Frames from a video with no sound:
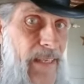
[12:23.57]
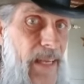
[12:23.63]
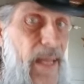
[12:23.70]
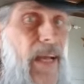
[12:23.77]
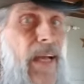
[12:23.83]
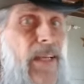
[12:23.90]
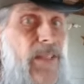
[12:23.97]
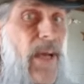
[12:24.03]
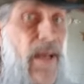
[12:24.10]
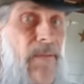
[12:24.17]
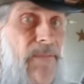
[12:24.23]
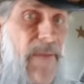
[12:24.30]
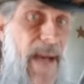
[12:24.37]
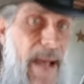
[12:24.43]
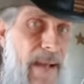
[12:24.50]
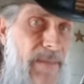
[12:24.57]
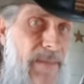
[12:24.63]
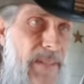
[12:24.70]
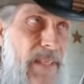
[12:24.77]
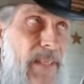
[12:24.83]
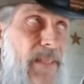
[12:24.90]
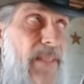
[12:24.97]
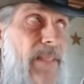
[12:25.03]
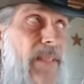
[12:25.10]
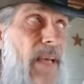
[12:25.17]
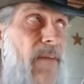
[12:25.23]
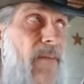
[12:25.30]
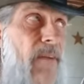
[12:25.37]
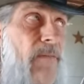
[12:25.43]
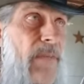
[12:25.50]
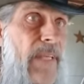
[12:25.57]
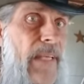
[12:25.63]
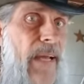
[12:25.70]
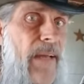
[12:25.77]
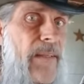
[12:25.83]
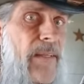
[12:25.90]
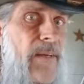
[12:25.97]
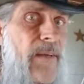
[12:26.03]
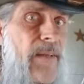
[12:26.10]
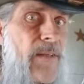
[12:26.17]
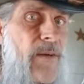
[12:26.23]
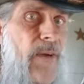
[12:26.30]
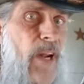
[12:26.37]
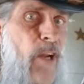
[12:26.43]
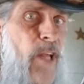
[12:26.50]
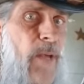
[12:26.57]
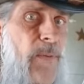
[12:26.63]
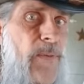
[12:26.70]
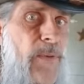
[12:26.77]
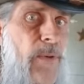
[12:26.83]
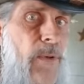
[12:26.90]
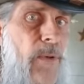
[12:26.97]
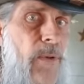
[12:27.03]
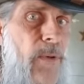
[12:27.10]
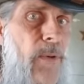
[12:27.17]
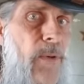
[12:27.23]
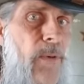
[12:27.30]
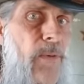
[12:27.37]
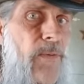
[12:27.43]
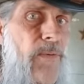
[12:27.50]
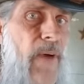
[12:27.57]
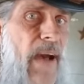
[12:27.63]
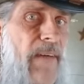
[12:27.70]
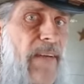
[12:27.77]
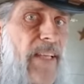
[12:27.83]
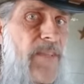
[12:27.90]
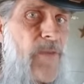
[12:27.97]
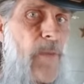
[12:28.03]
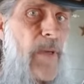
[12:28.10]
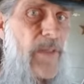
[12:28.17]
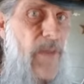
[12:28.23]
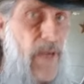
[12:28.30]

So I had five, six, seven of them sitting out there, and the tornado came through five days before my grand